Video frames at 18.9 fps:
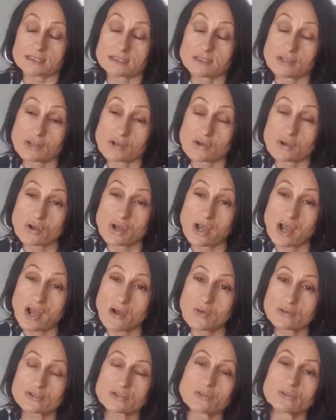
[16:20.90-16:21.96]
So
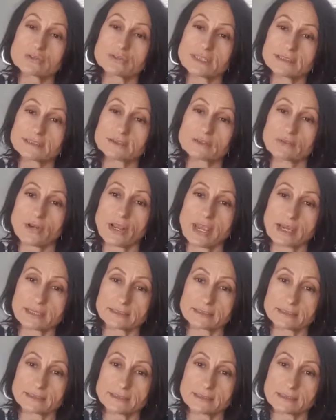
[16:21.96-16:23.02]
how is all that
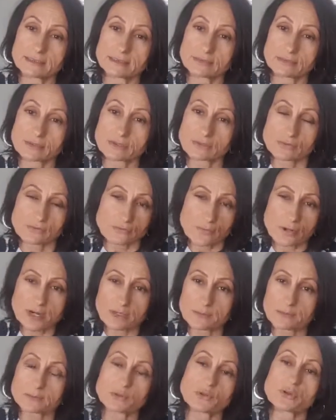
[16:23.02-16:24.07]
connected? So why
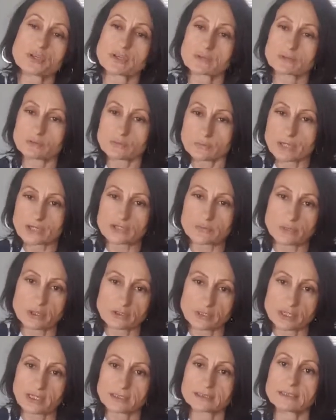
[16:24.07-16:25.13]
I'm talking too much
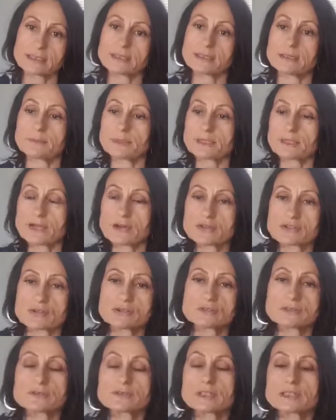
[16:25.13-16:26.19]
about gut here, but how is
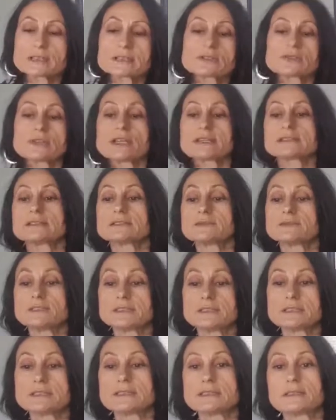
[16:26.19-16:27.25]
all of that connected
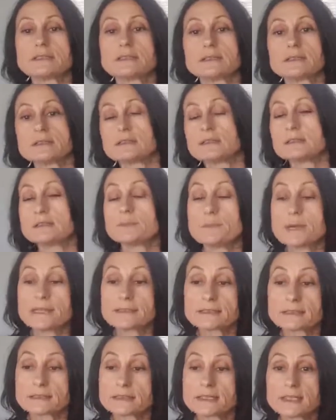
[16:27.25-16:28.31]
with
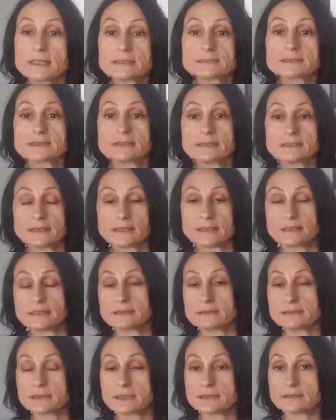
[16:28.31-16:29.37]
mental health
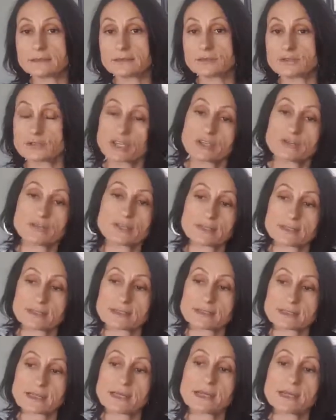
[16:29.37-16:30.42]
and the triggering
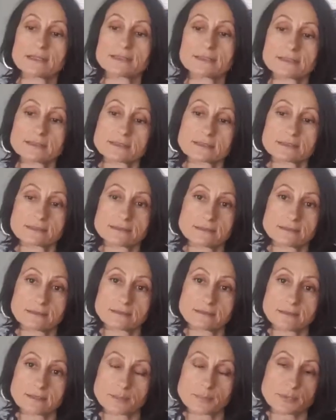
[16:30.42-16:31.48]
anxieties
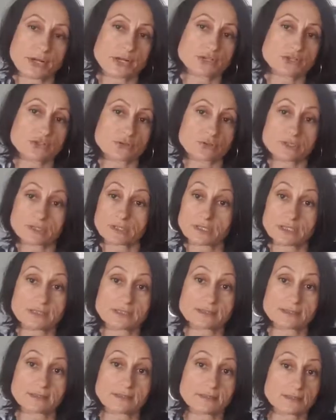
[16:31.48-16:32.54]
and depression in
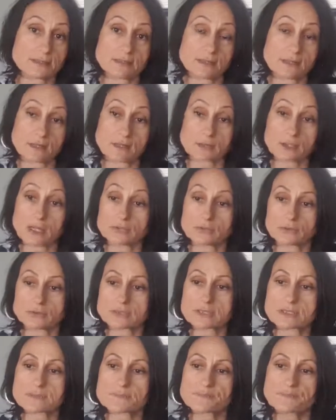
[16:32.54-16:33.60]
kids and in
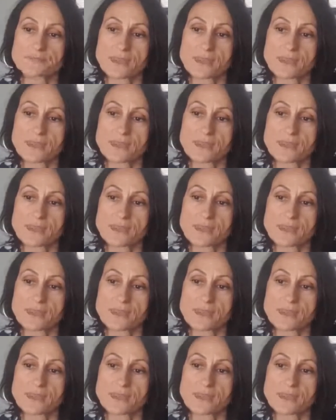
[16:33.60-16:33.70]
adults?